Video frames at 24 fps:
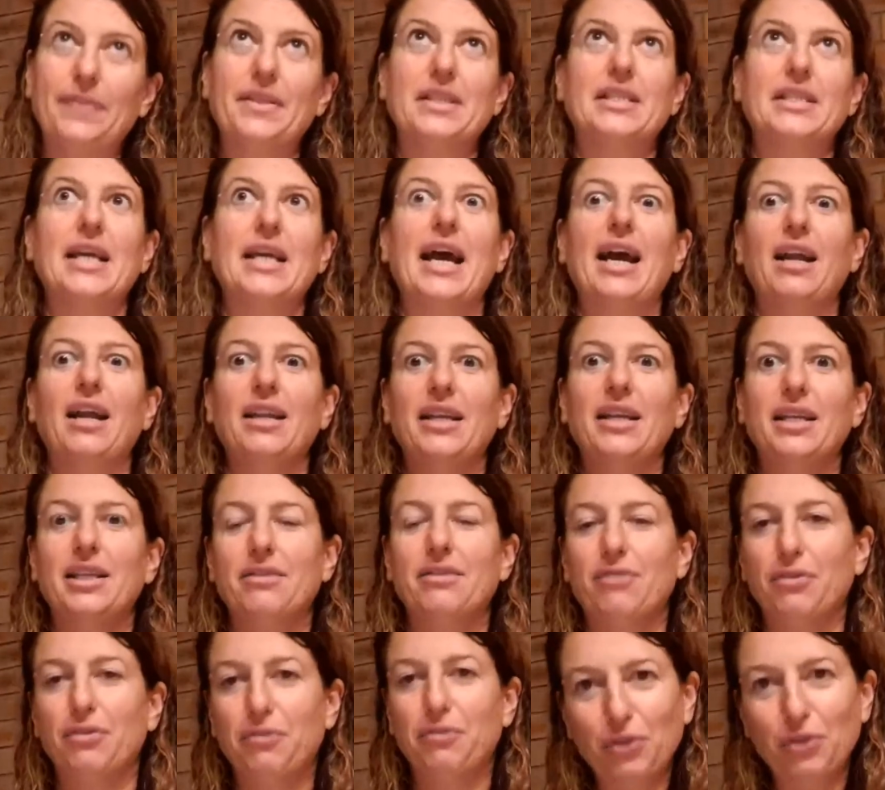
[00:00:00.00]
the tail end
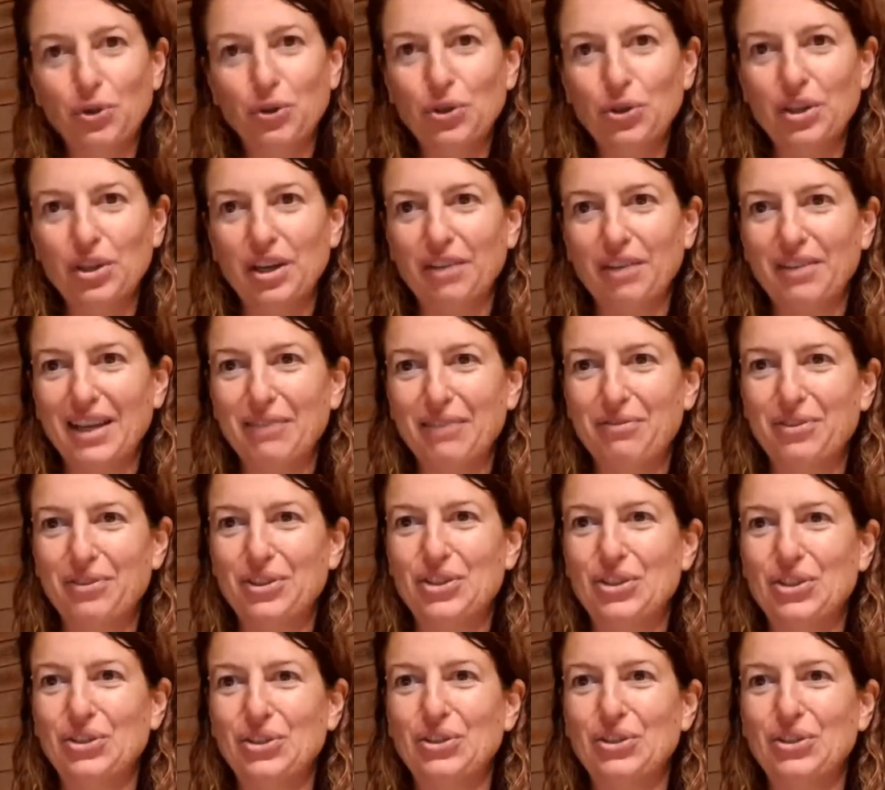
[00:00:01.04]
of a flu that I've had for